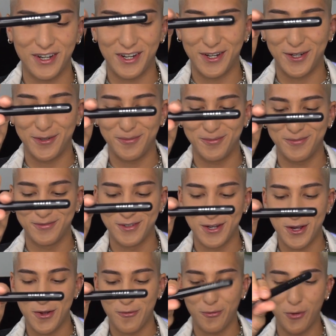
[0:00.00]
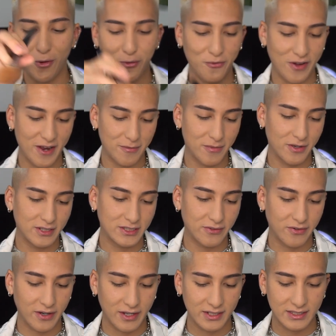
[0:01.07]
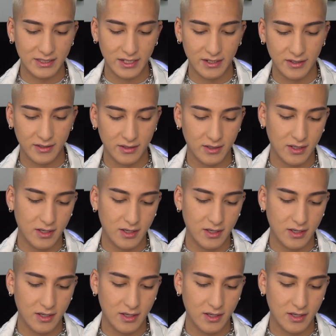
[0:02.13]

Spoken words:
M405 brush. I forgot to say it.